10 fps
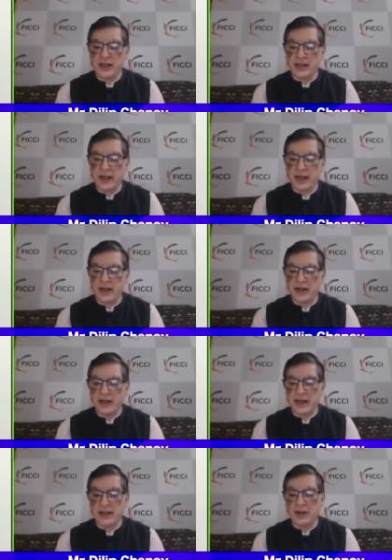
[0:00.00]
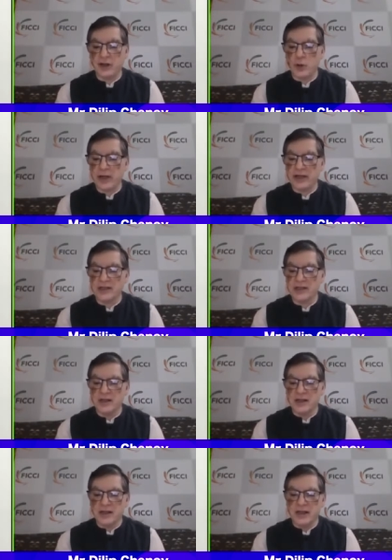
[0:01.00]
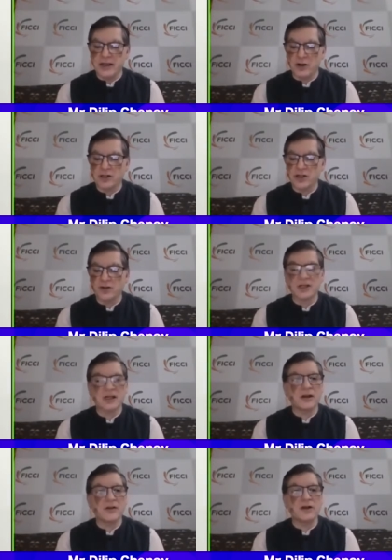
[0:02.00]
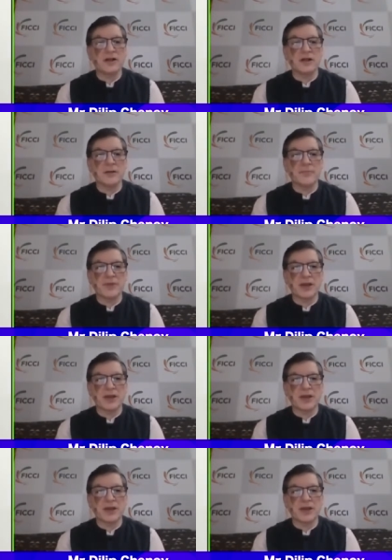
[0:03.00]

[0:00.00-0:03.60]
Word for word: Healthcare in the US. He also served uh,